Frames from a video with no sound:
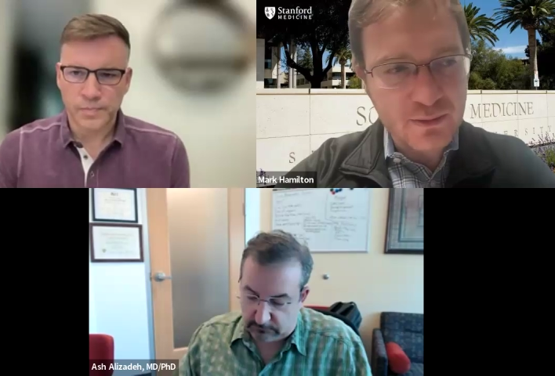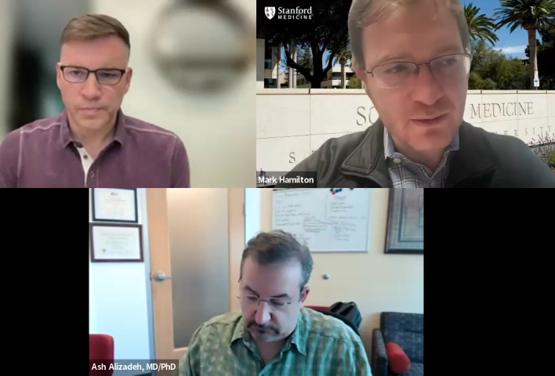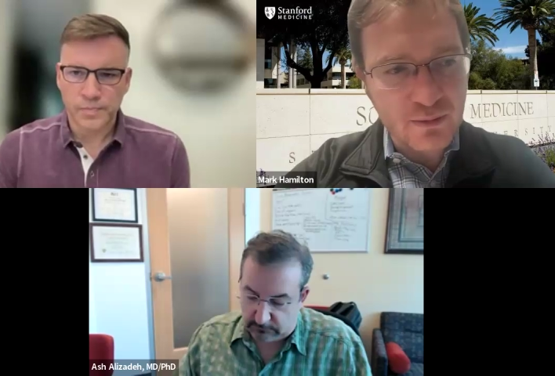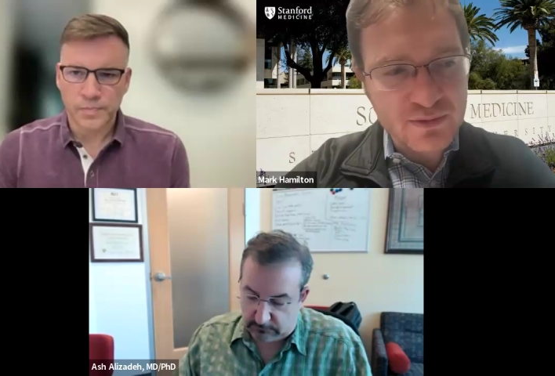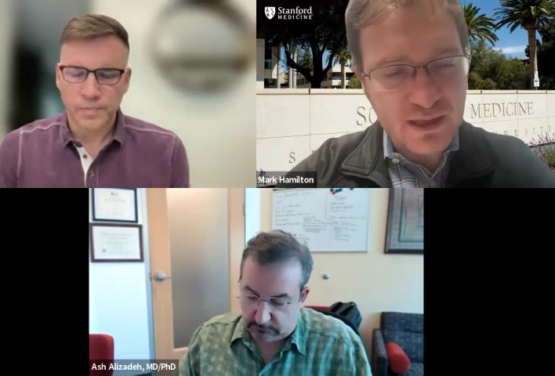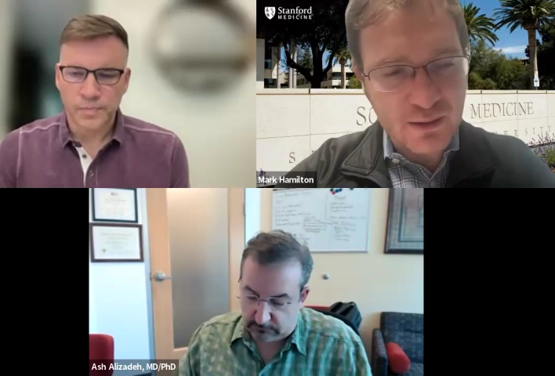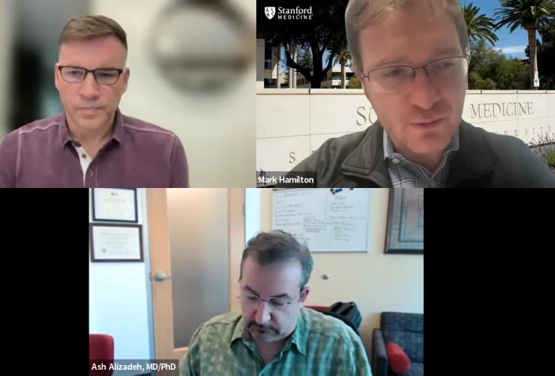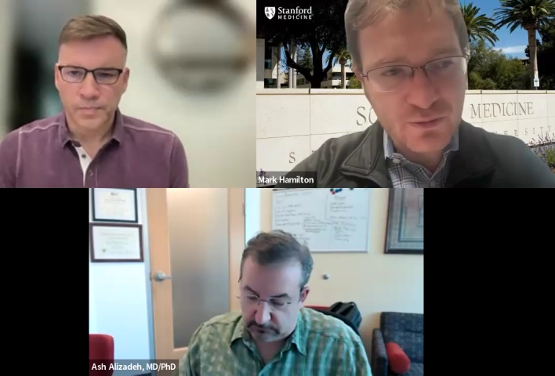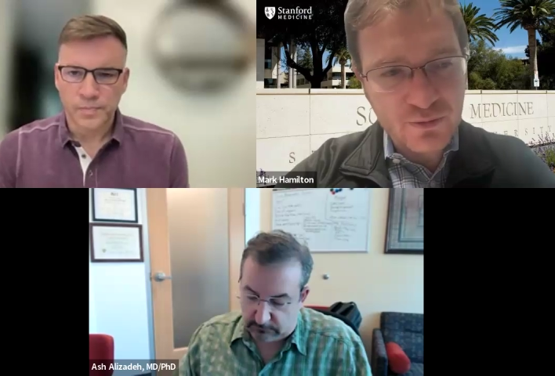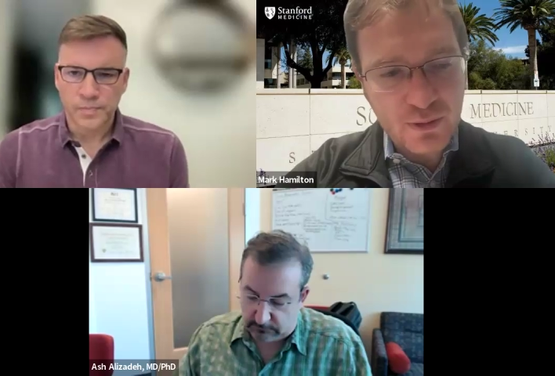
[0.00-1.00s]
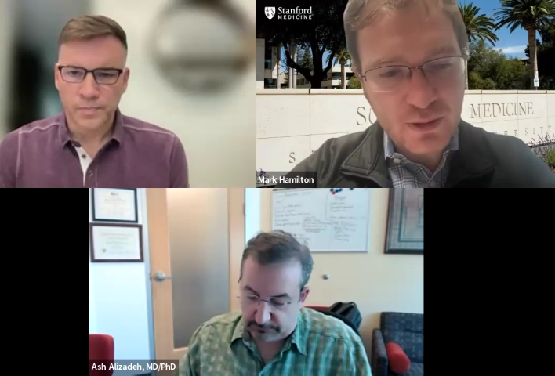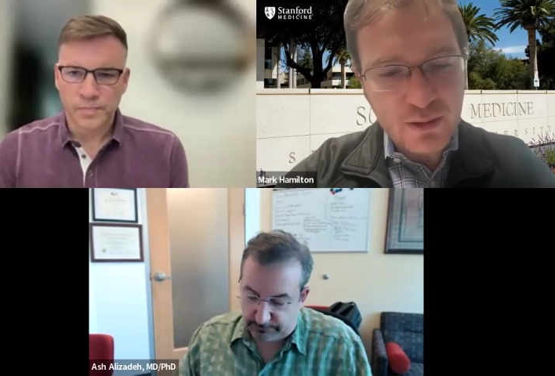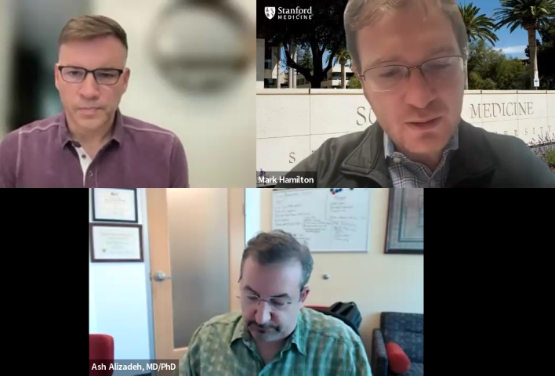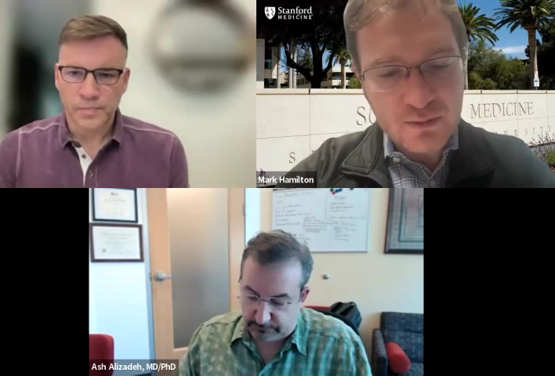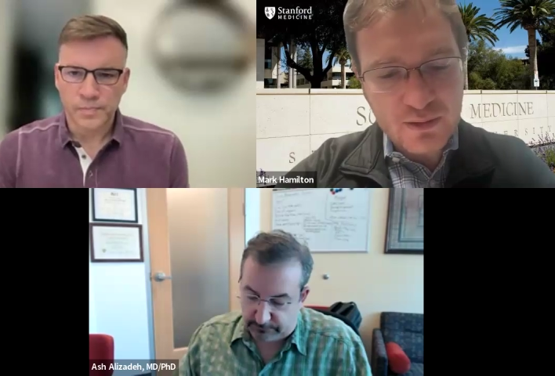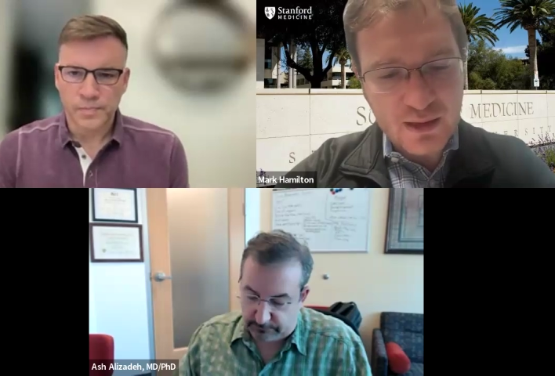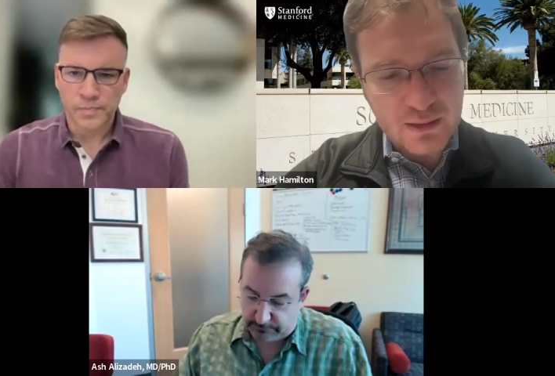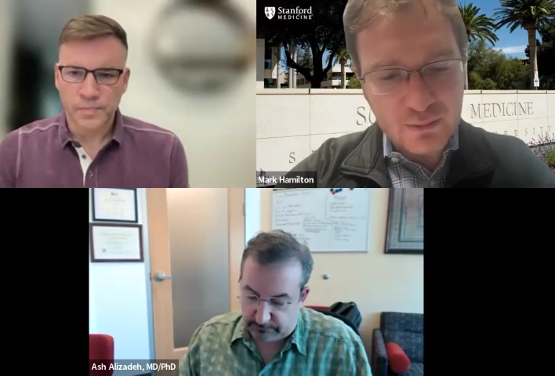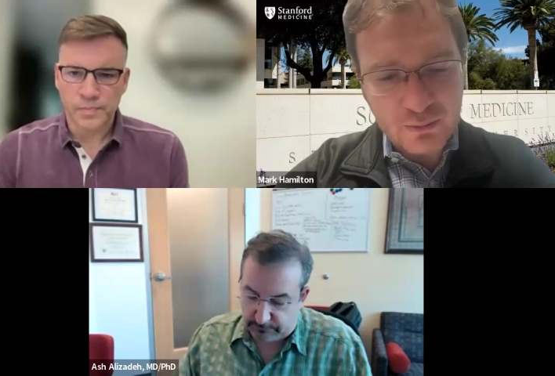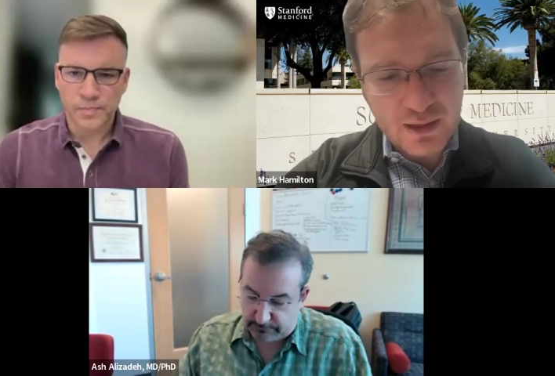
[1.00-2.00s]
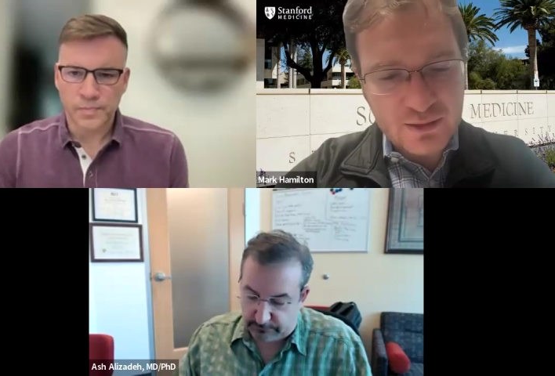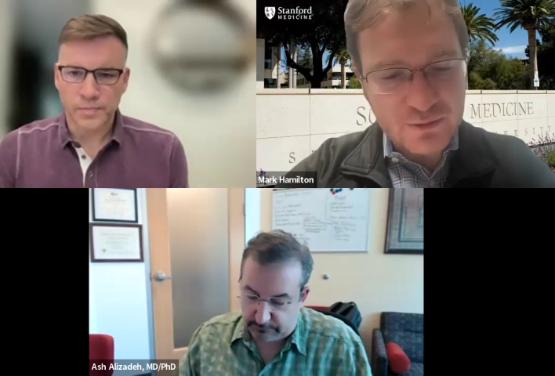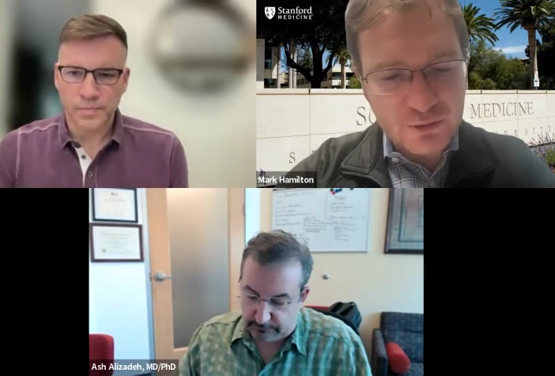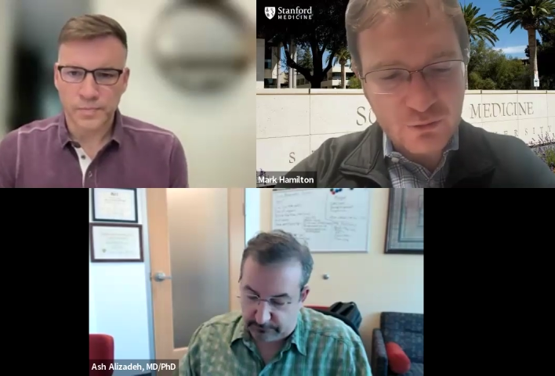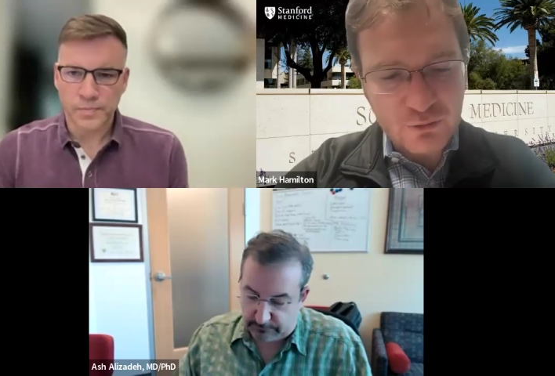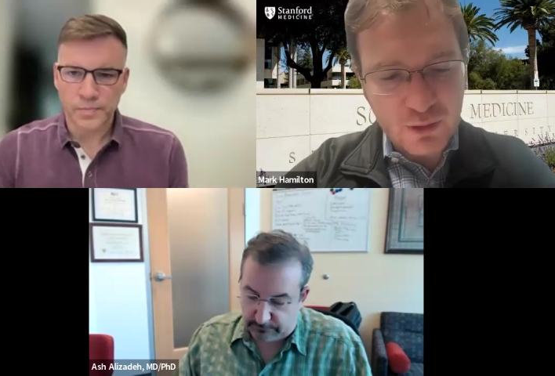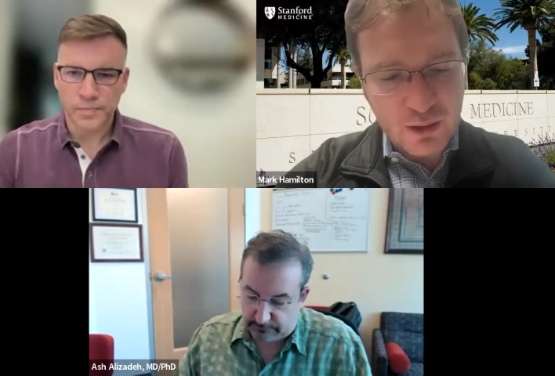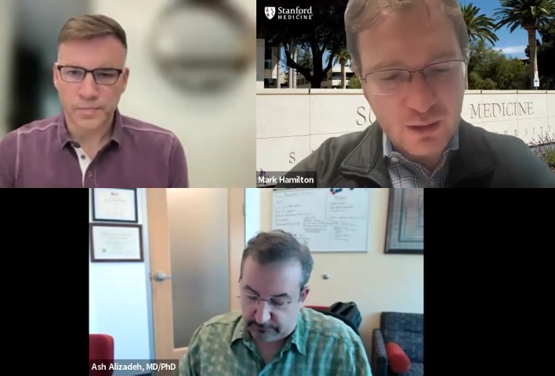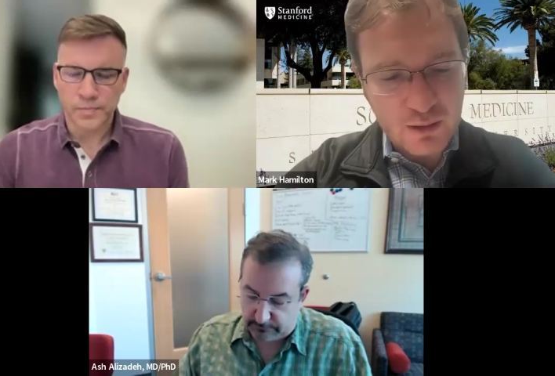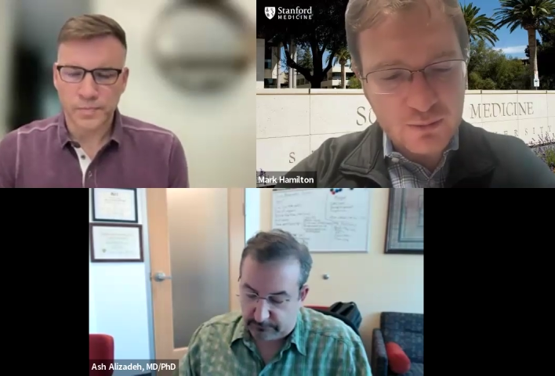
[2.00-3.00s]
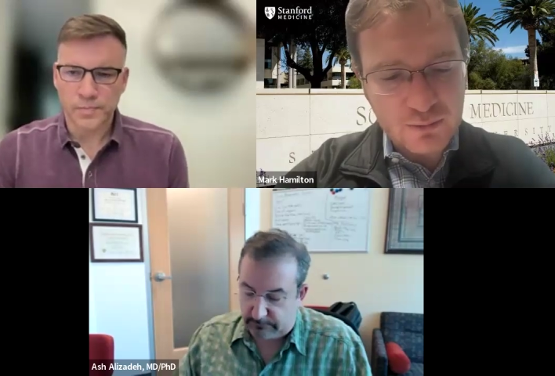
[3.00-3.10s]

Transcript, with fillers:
Speaker 1: of cells that led to uh,